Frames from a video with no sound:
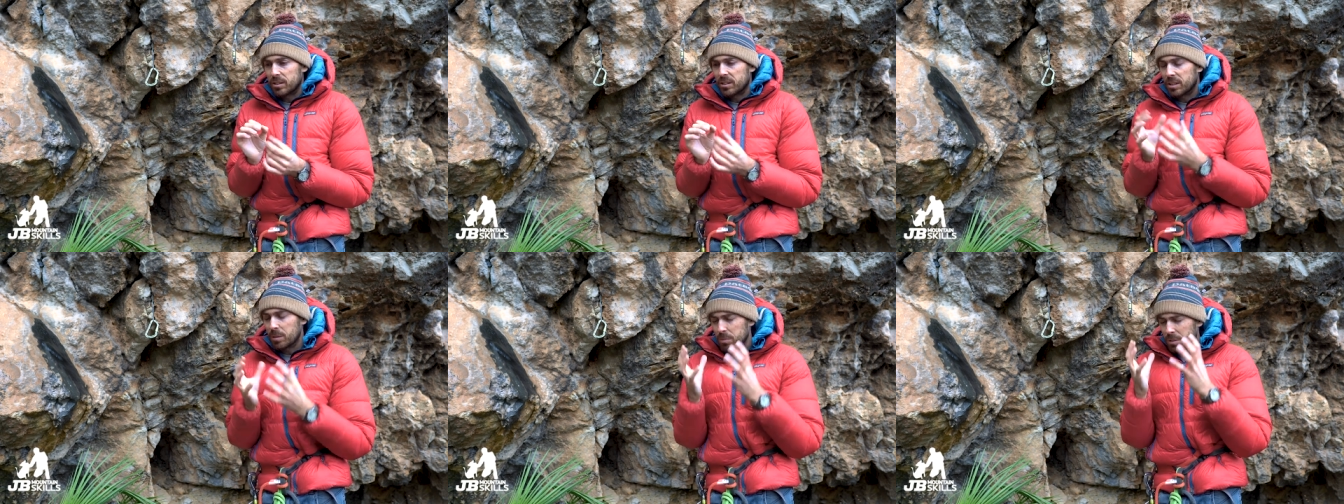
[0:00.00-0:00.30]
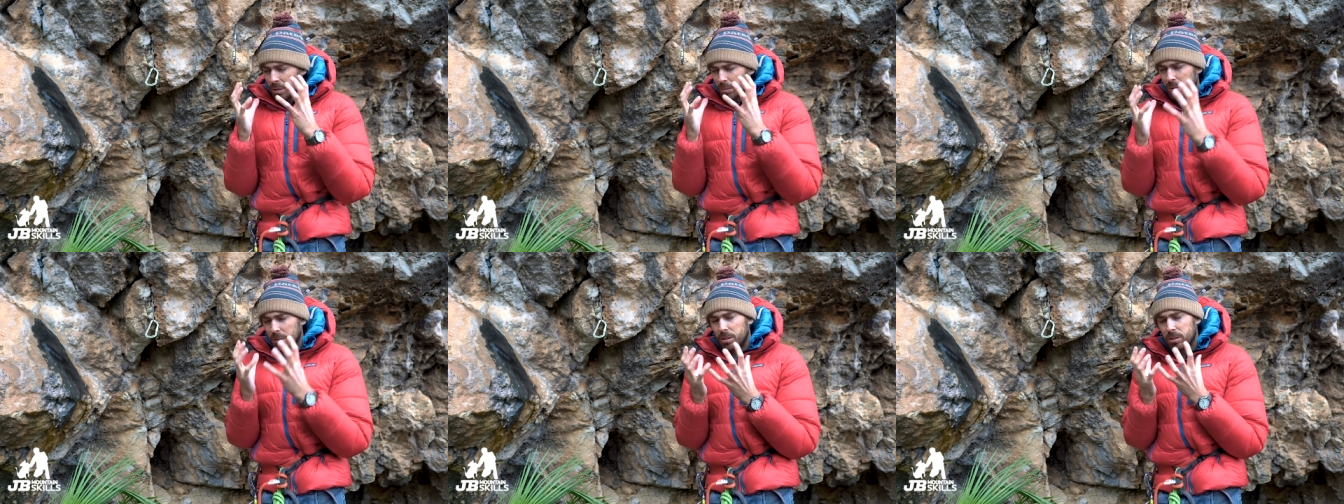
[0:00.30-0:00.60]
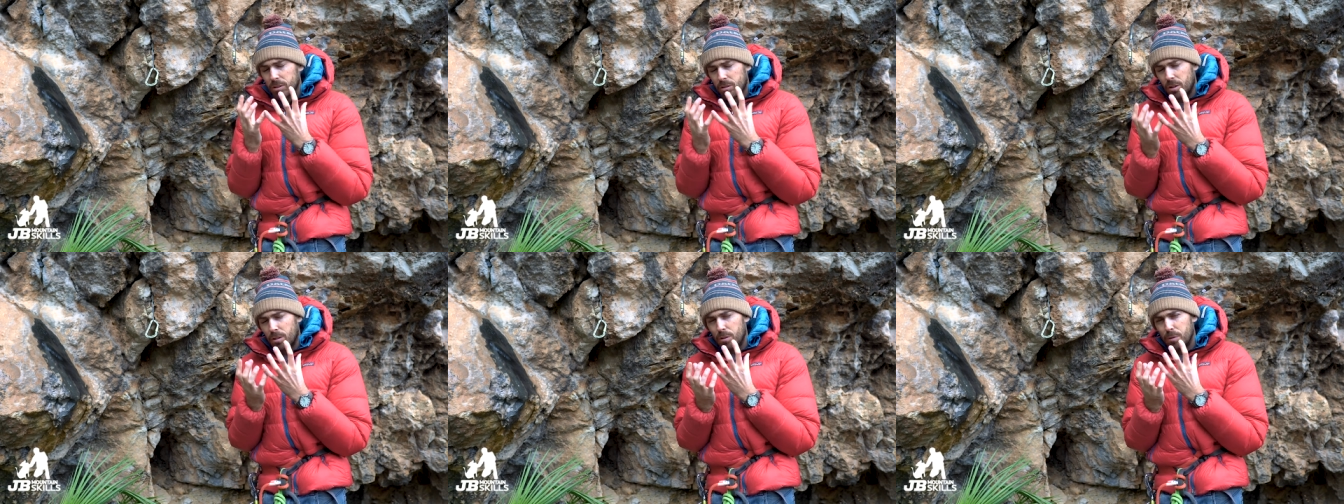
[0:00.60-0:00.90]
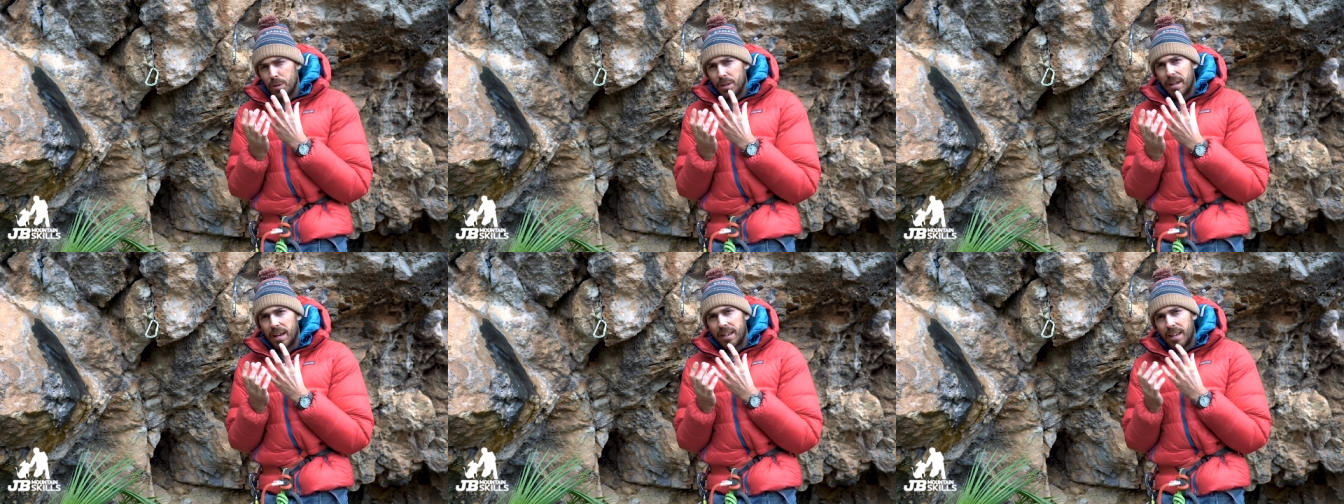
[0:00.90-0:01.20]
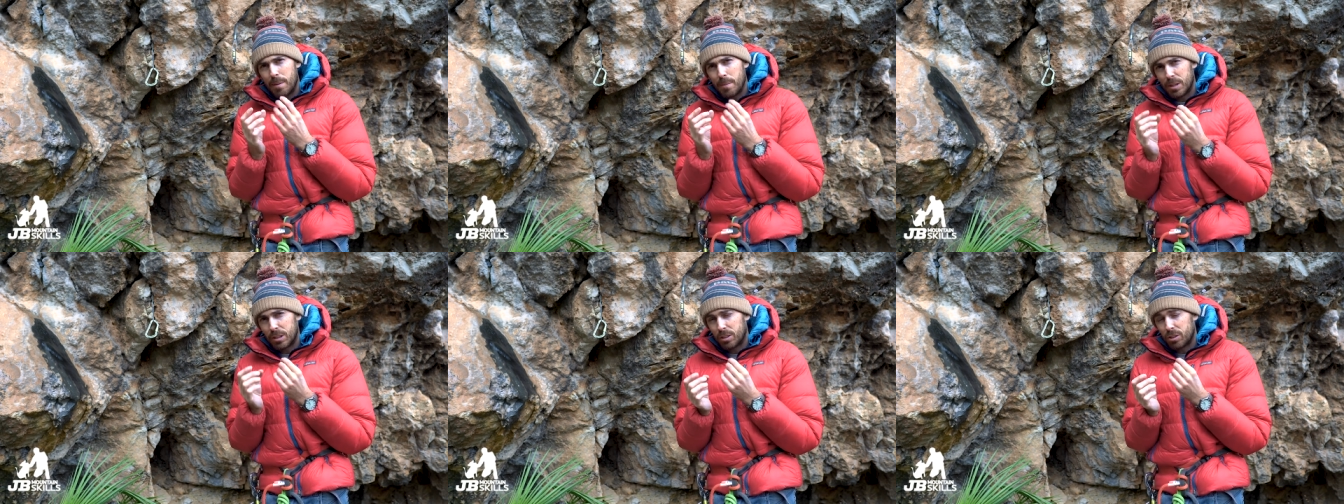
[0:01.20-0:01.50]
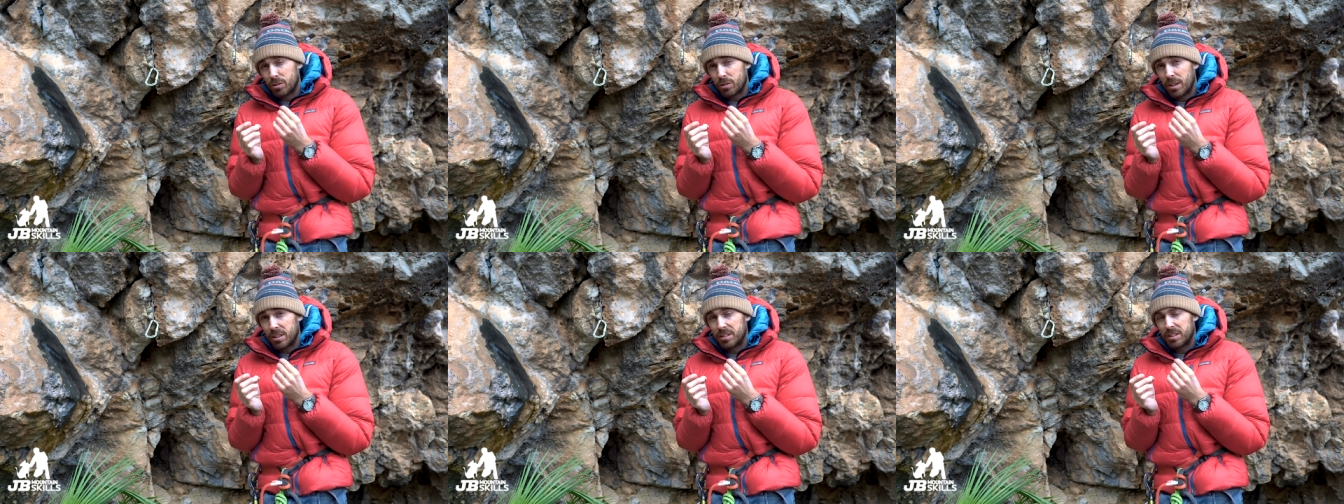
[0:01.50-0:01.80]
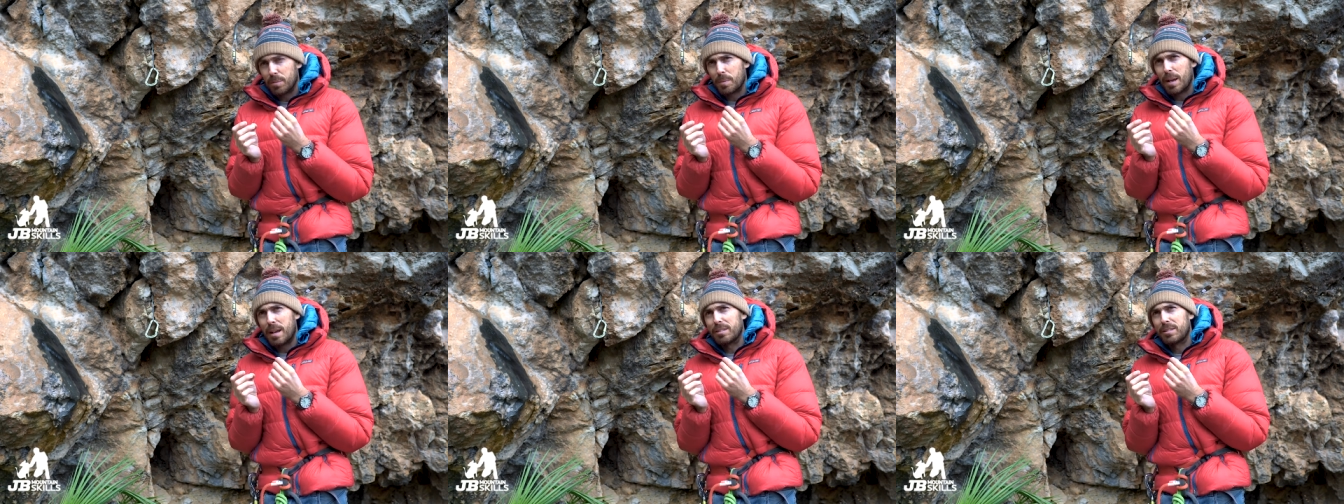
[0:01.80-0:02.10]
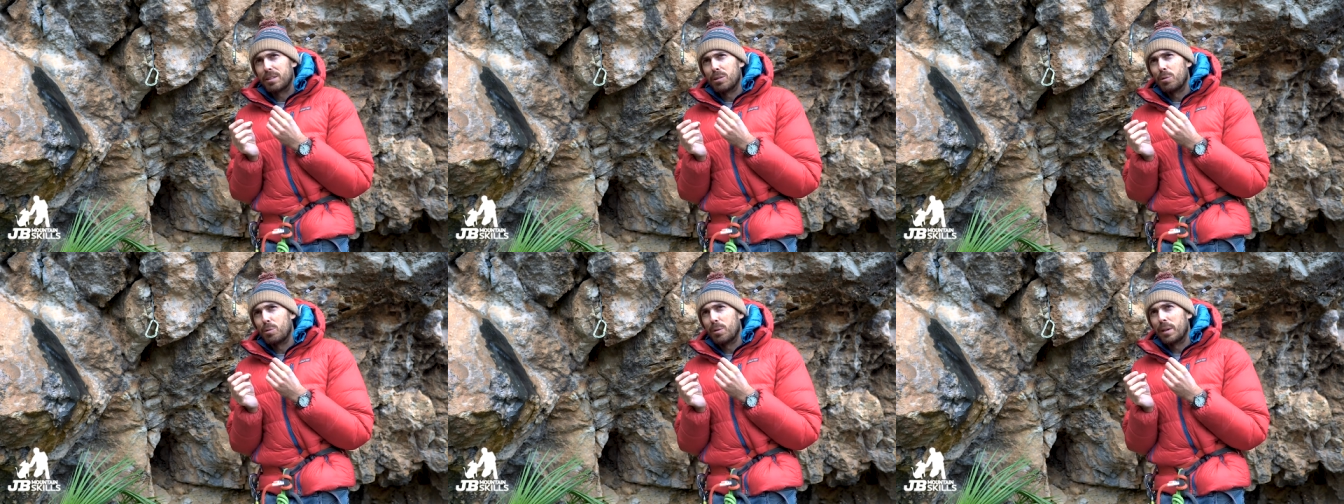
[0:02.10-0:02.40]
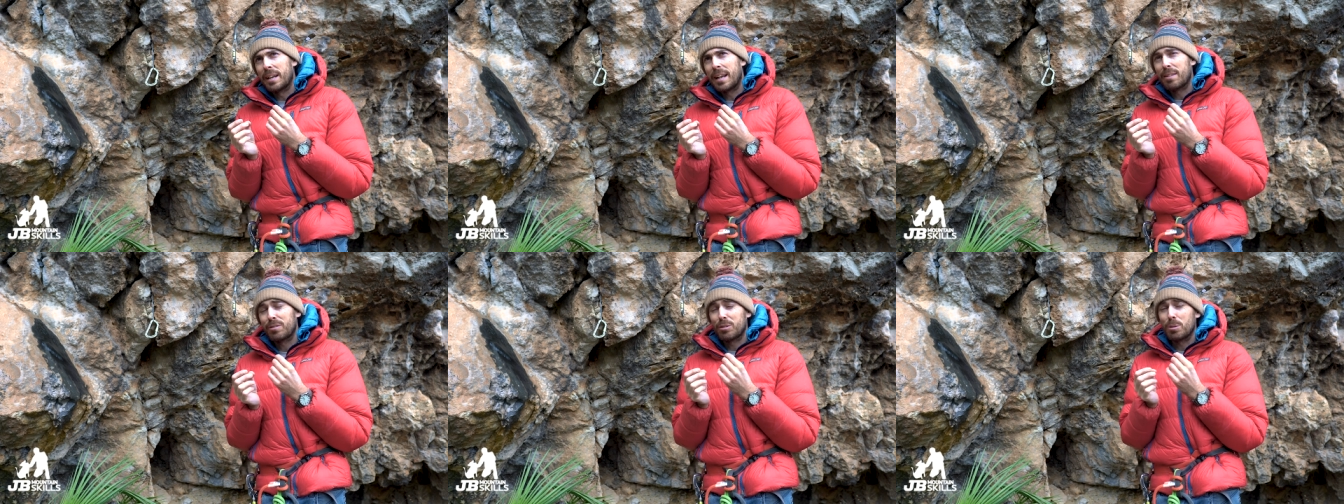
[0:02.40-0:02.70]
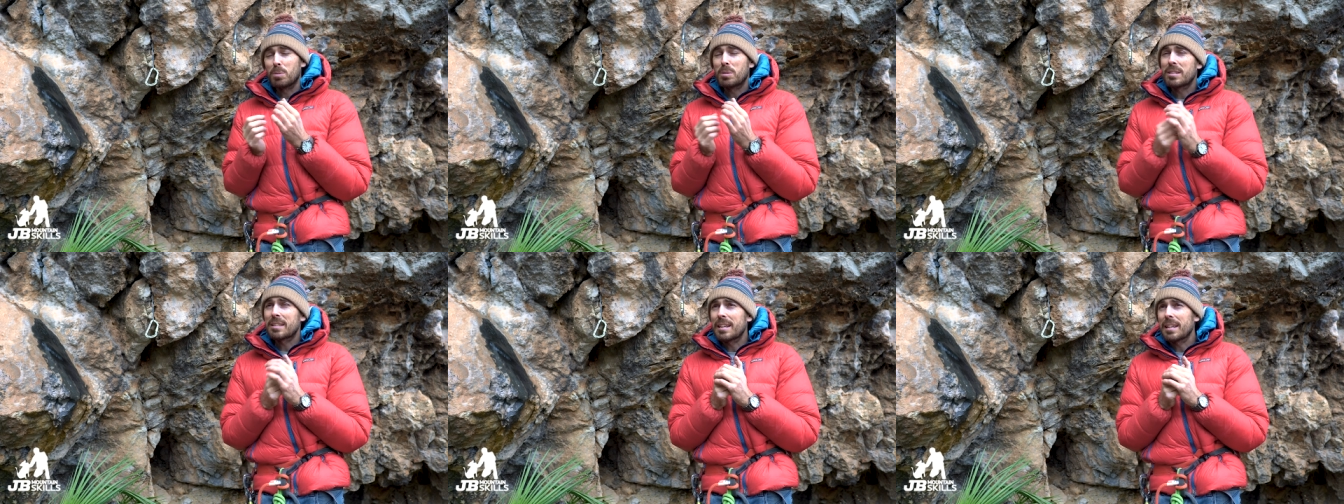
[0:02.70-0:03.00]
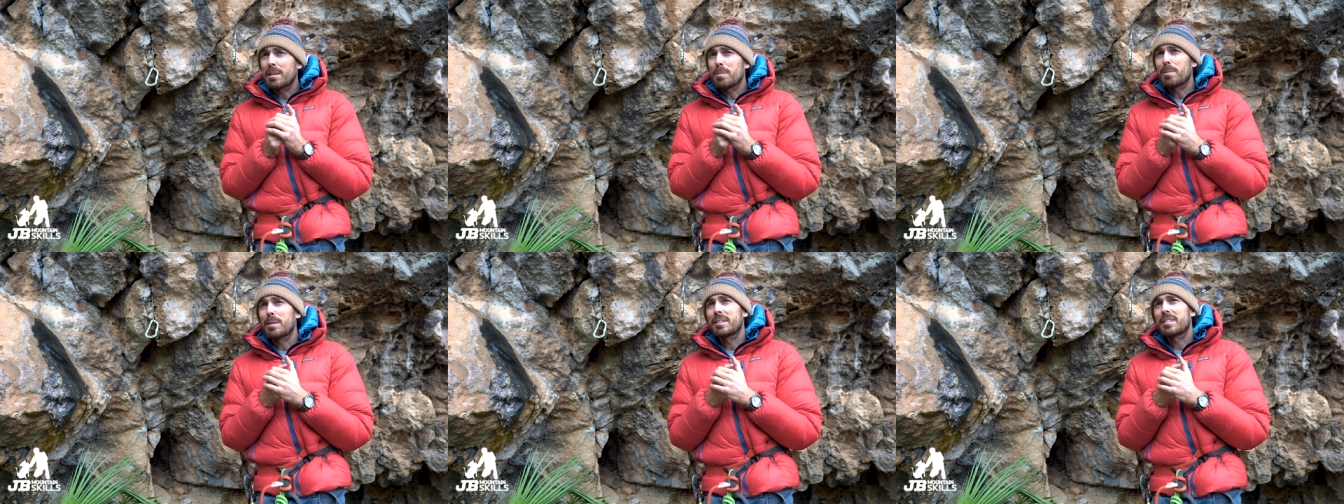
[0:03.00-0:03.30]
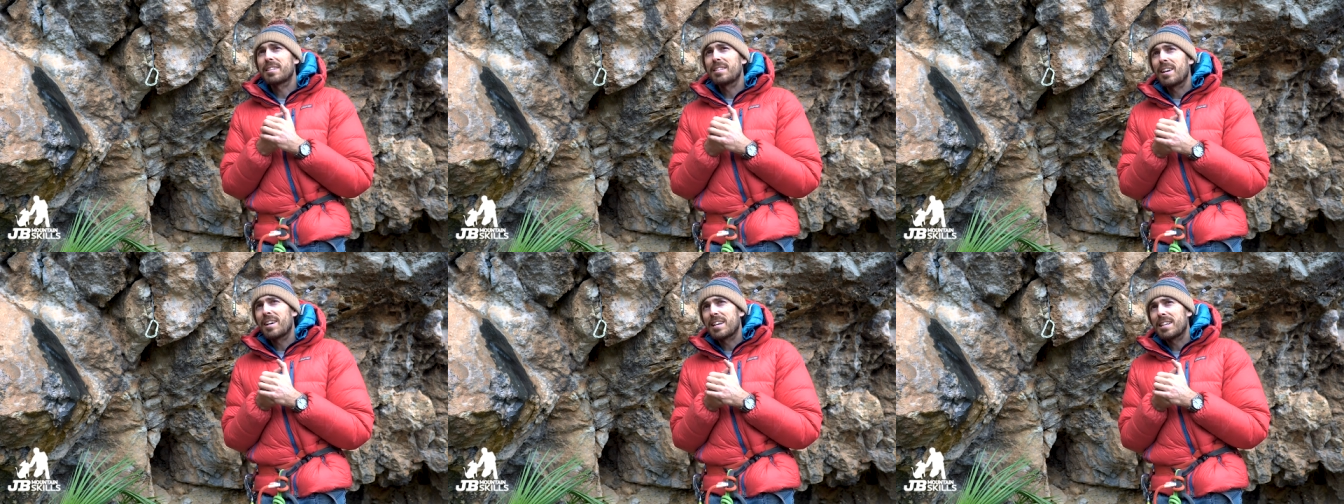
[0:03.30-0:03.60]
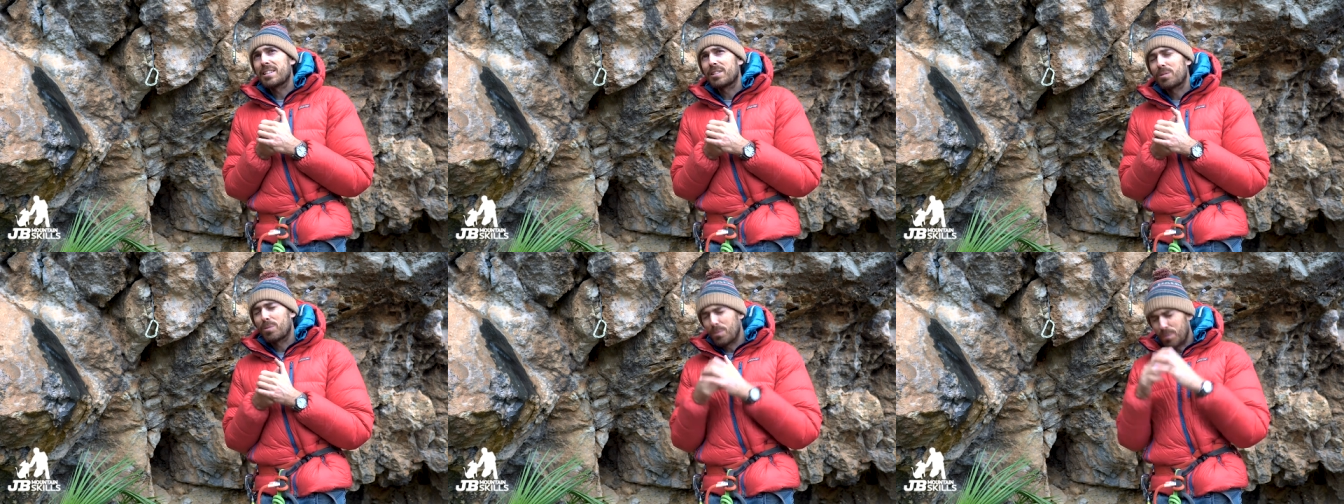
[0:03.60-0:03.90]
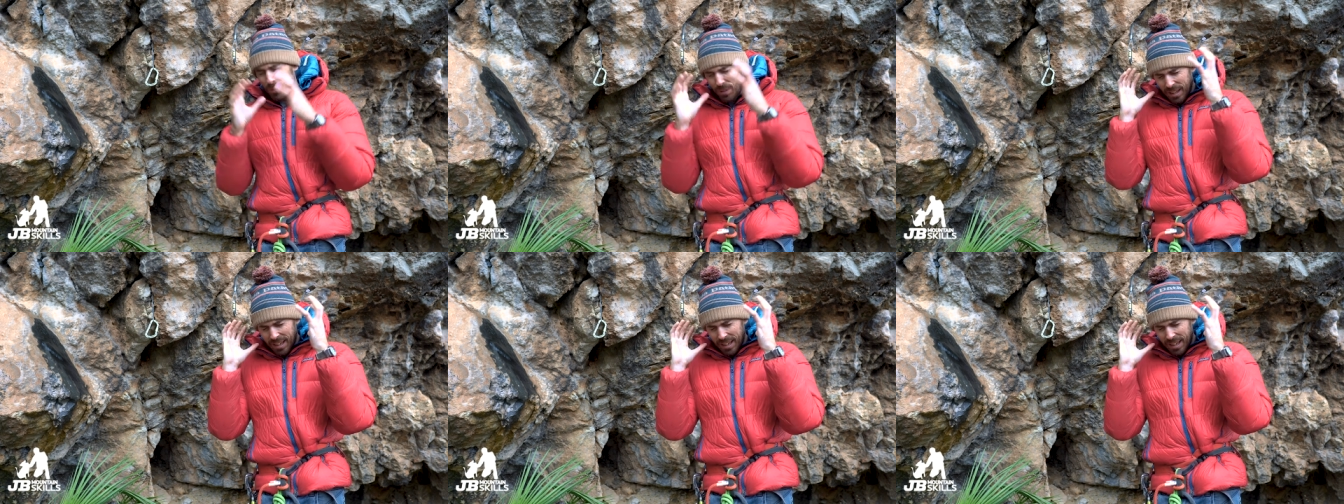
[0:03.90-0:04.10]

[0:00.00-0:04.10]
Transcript: and sometimes I struggle with that, I get a bit stressed about it all and have some sleepless nights